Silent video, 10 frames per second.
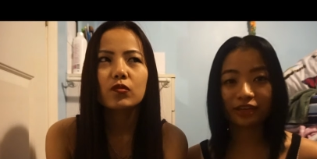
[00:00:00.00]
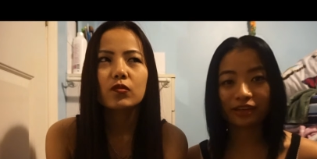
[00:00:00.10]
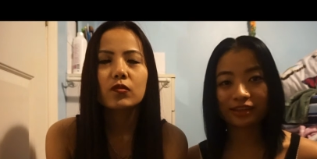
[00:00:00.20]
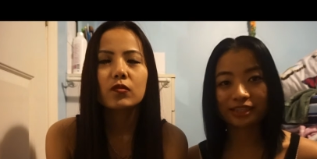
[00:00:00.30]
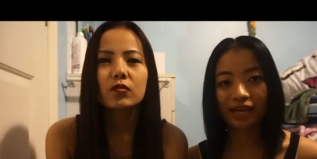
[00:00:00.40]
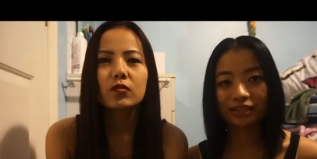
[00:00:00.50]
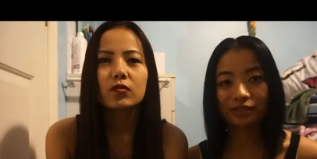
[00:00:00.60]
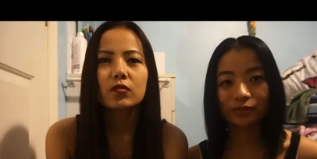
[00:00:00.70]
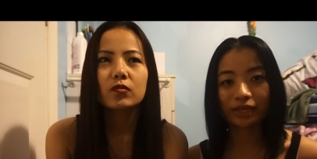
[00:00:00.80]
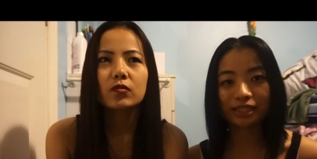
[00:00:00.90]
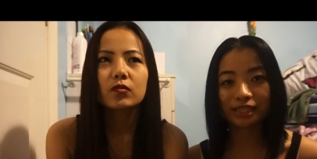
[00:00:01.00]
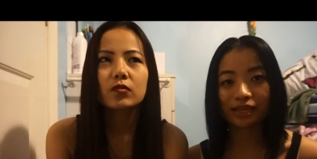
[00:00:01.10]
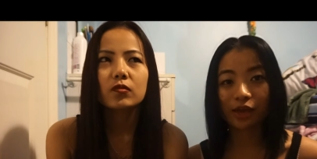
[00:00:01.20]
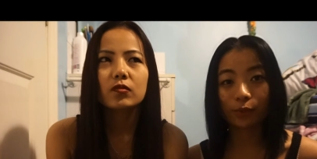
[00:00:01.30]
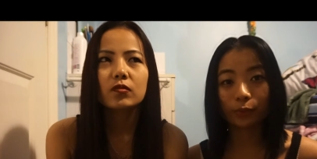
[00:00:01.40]
Speaker 1: another tattoo
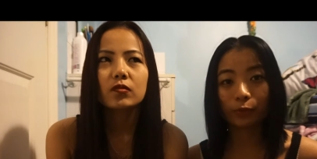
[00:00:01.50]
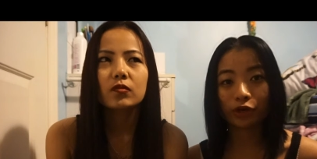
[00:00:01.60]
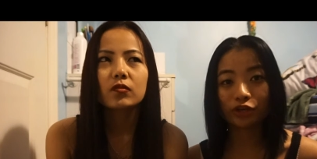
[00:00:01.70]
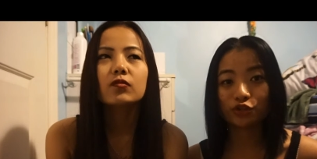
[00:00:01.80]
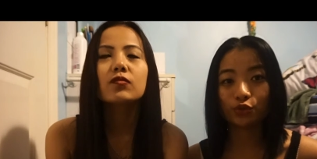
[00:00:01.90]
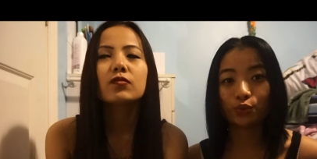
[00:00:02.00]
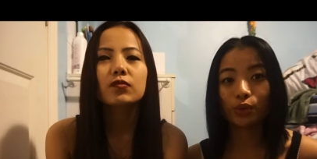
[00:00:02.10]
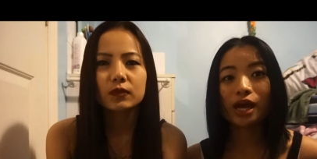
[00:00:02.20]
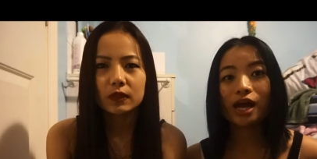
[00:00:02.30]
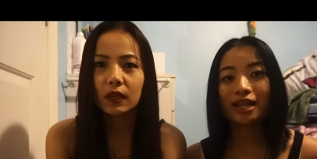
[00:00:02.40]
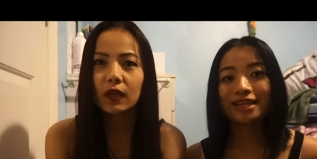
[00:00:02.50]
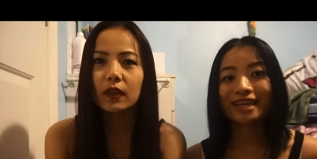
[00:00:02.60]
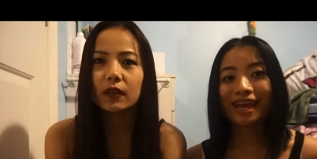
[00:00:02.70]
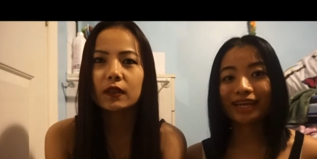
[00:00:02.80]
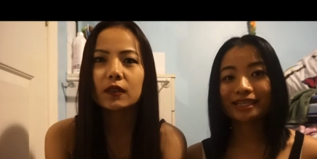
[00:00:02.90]
idea that we want to do yeah.
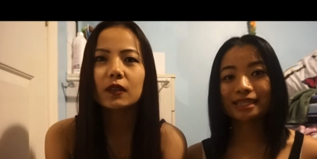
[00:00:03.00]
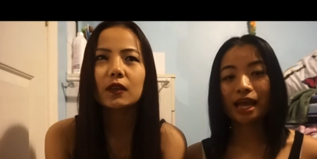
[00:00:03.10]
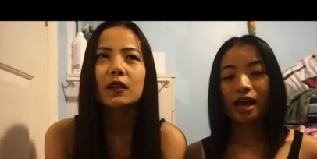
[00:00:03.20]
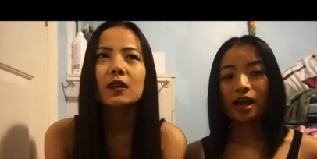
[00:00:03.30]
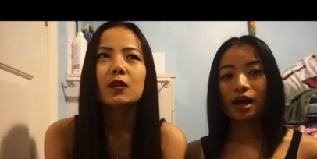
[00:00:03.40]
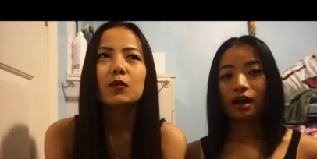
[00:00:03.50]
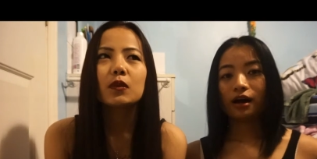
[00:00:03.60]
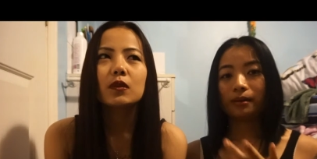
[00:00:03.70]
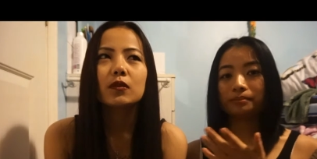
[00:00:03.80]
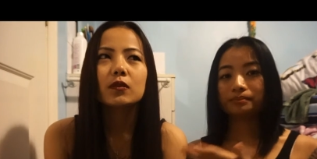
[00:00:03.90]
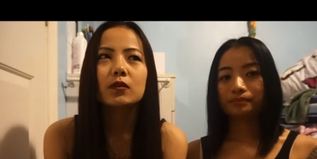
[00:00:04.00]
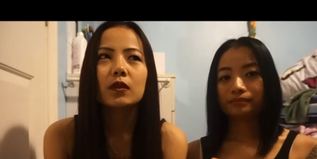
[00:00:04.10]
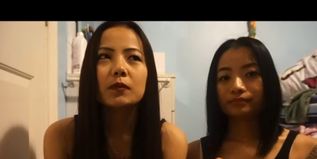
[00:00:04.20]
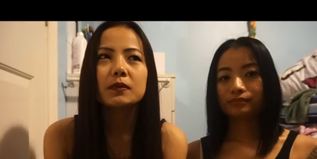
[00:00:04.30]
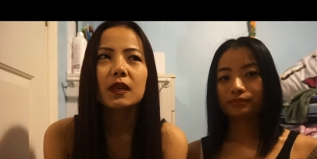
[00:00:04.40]
next. Um,
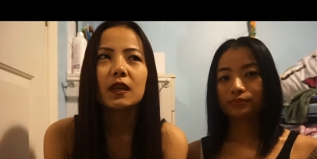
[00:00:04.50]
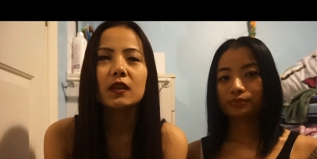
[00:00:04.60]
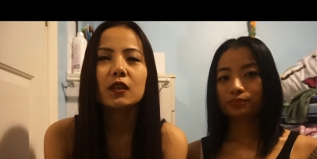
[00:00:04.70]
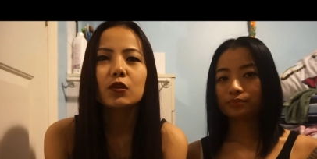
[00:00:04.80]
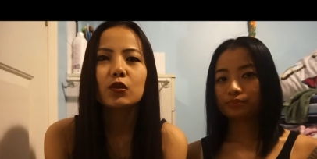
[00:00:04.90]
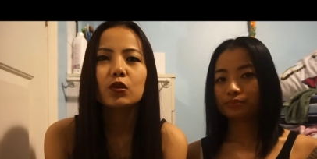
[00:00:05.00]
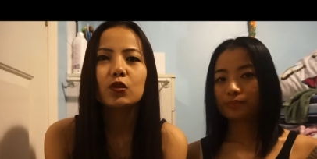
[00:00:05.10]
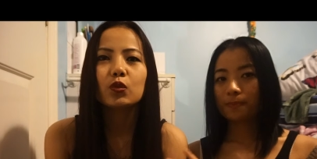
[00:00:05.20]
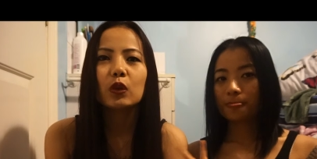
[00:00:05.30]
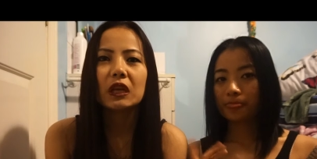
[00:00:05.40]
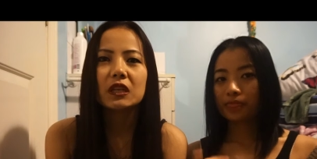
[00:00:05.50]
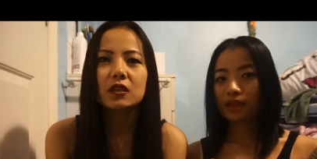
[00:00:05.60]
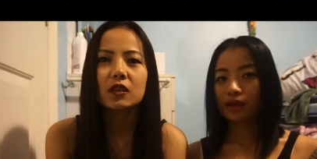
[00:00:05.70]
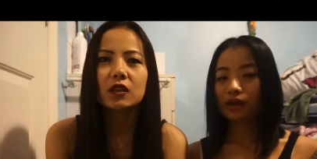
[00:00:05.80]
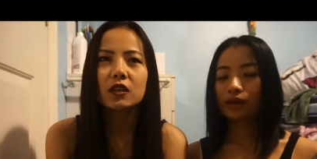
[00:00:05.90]
I'll get you
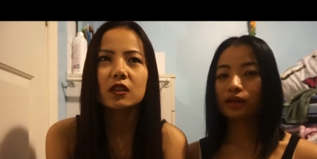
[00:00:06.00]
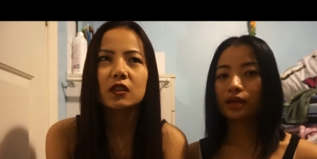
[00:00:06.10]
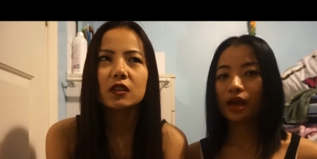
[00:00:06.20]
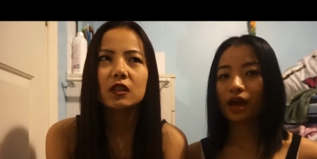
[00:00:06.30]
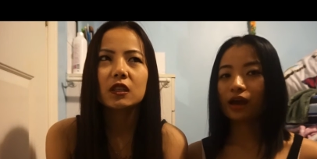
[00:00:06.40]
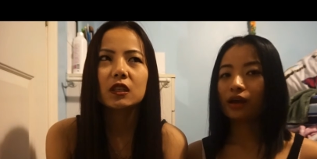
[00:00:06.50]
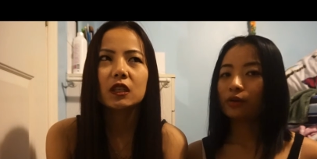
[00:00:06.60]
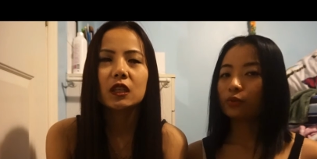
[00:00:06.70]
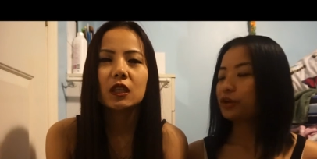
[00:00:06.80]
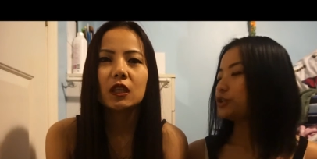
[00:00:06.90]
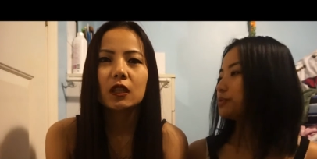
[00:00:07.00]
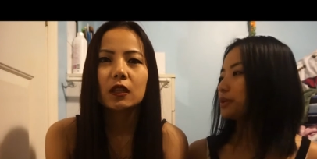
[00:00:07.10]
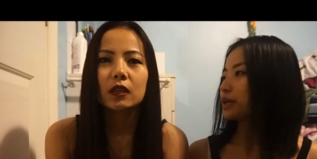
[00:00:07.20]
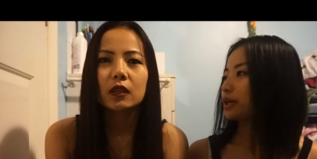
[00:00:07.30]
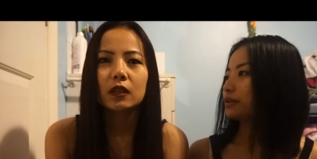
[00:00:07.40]
later. Yeah. Where did you
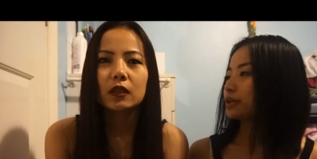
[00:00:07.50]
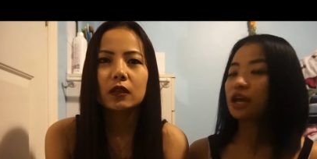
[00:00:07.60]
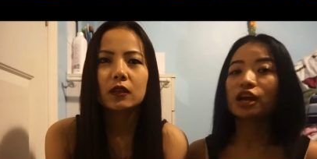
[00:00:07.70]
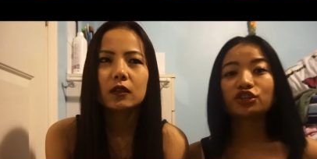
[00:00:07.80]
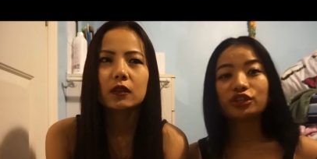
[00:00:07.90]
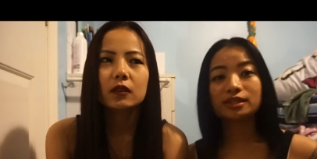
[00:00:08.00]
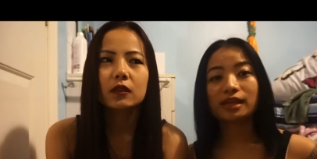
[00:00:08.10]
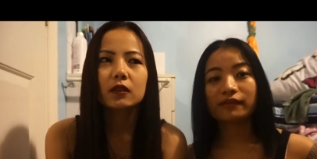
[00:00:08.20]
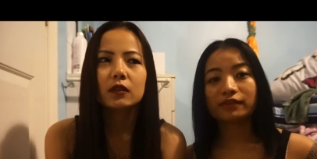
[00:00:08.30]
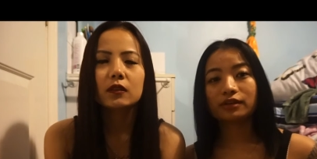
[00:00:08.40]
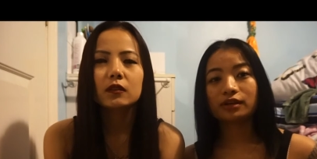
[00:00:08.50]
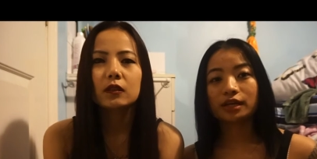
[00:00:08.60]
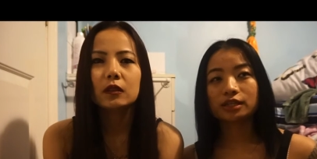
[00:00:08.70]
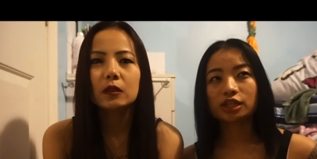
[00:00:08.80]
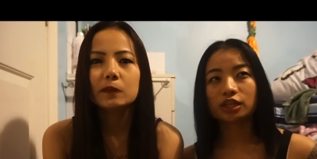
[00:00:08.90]
want to get your next? She's having her
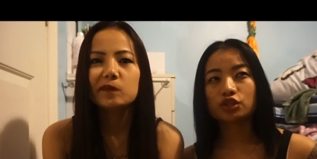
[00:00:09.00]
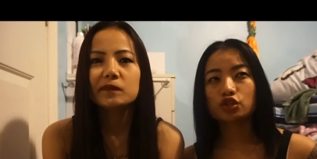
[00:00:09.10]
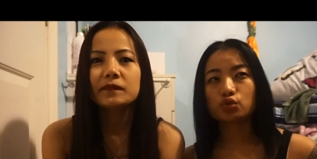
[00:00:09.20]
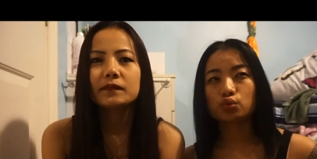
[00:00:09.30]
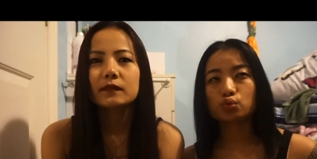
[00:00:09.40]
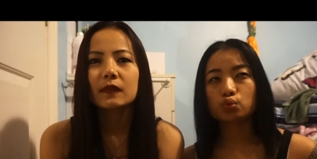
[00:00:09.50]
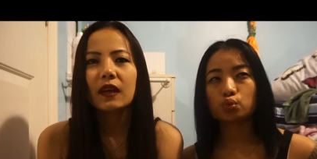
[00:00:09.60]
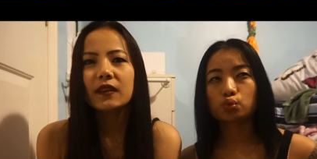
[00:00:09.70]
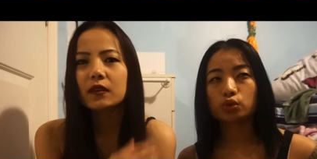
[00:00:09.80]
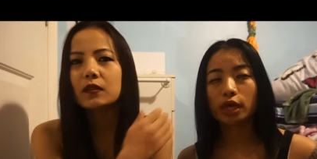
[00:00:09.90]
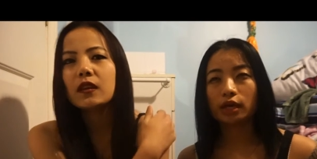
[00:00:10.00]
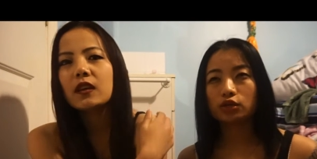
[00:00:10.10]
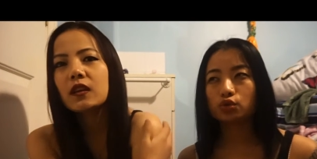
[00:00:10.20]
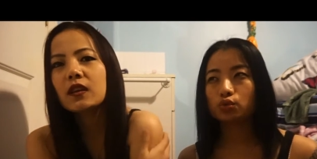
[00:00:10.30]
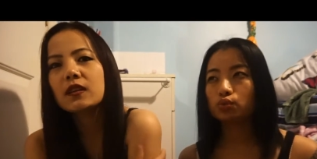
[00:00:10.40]
next tattoo. I think
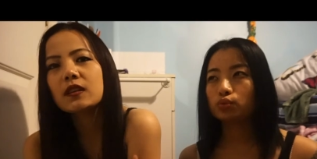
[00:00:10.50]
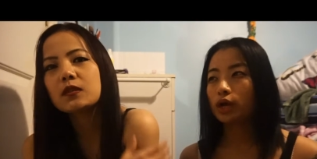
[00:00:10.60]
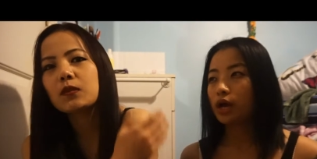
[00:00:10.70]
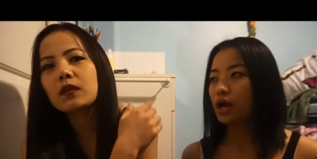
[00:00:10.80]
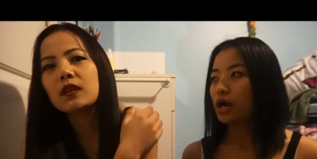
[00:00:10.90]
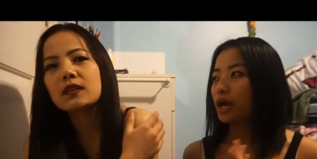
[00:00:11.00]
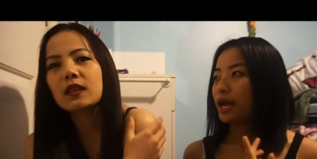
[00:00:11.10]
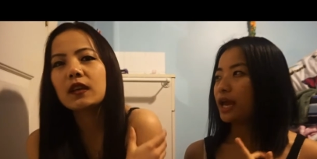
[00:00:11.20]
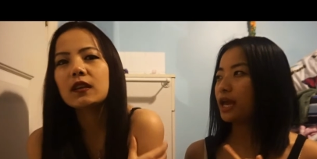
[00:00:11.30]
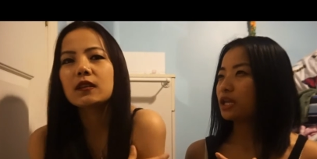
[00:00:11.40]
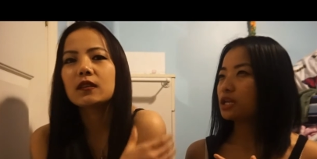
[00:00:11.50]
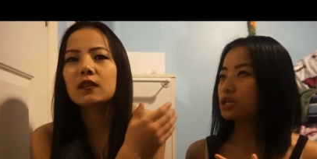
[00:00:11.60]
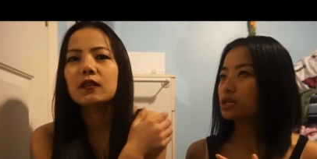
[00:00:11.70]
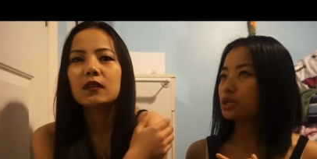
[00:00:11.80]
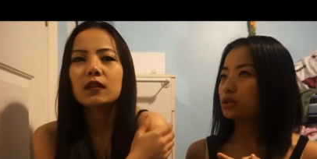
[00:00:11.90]
tattoo here this this side.
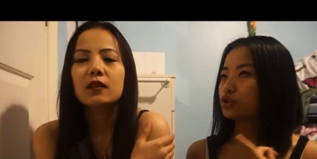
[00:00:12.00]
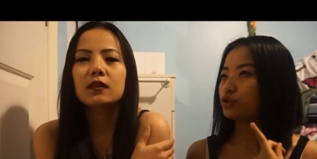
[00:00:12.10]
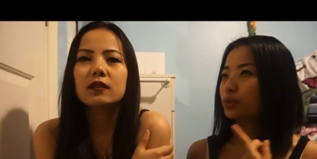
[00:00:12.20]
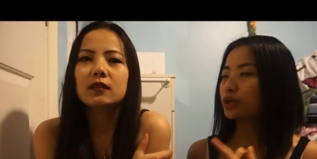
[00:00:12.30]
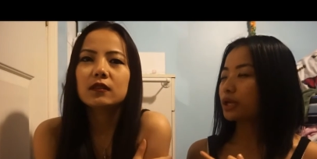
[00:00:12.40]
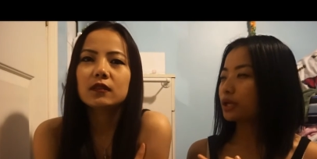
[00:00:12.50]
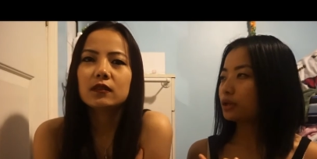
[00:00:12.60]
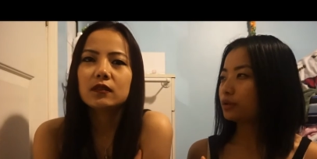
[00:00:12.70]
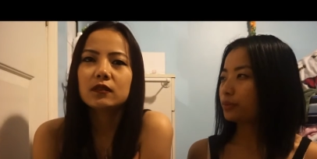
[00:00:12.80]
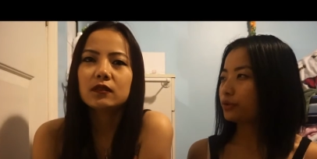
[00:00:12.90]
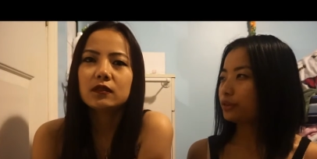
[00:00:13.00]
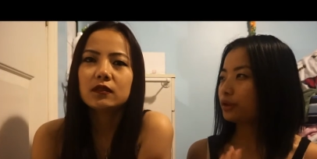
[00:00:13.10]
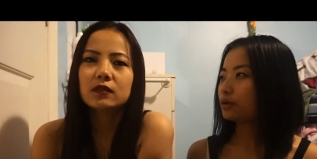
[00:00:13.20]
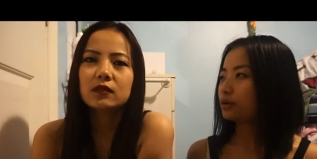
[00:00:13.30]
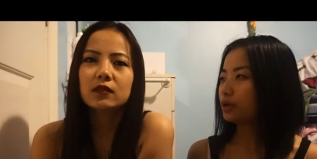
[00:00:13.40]
In do you want to get it in your
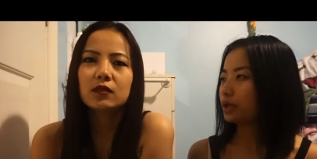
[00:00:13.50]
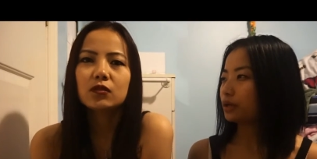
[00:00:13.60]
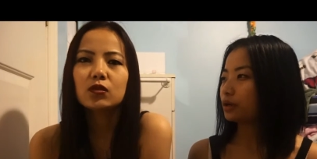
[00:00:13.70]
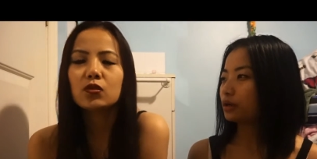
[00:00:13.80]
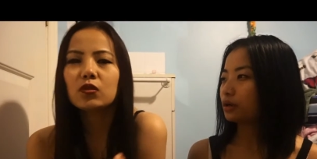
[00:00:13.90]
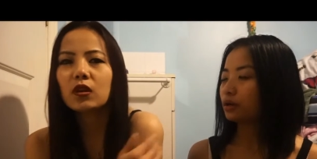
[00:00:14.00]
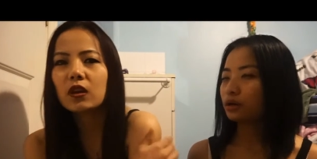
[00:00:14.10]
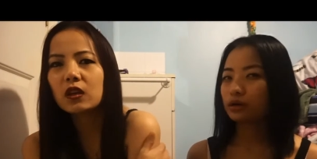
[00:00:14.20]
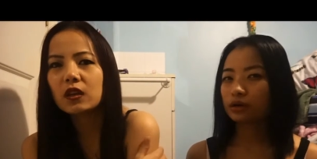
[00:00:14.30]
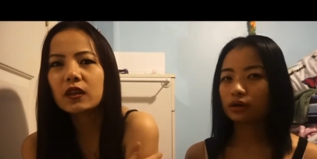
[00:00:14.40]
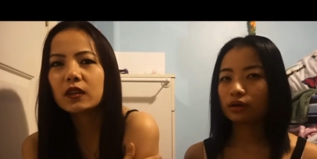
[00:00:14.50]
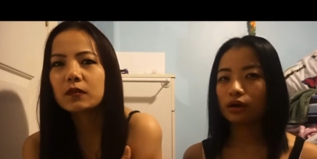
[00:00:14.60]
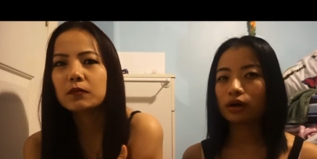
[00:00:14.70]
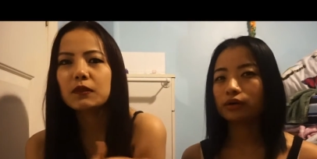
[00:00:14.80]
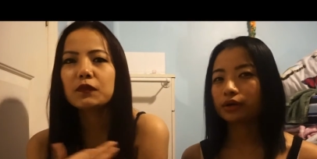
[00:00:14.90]
birthday or earlier? No, earlier.
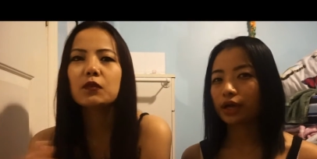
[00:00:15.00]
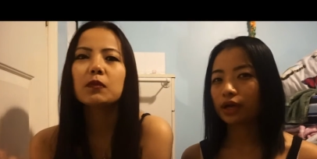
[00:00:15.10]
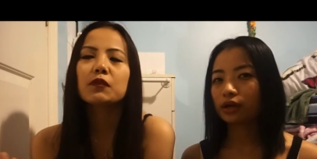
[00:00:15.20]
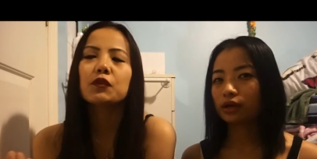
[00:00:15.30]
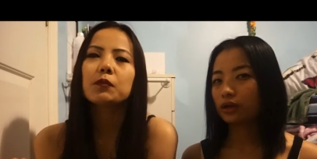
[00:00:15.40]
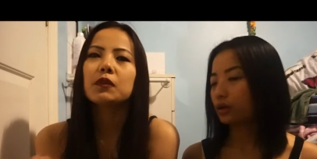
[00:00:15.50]
Oh, before okay. before